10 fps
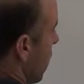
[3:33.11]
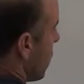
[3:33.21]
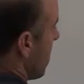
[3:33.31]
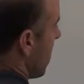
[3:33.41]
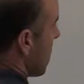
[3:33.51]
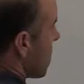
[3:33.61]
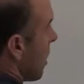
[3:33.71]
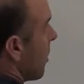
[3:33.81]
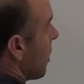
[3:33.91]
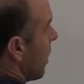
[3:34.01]
should be the
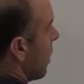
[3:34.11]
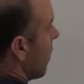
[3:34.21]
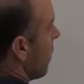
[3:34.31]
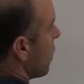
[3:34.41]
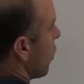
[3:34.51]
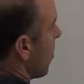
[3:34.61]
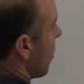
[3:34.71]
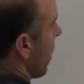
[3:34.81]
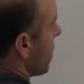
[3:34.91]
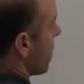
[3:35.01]
sum of the individual
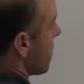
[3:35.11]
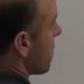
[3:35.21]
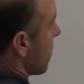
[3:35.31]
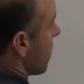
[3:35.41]
pressures.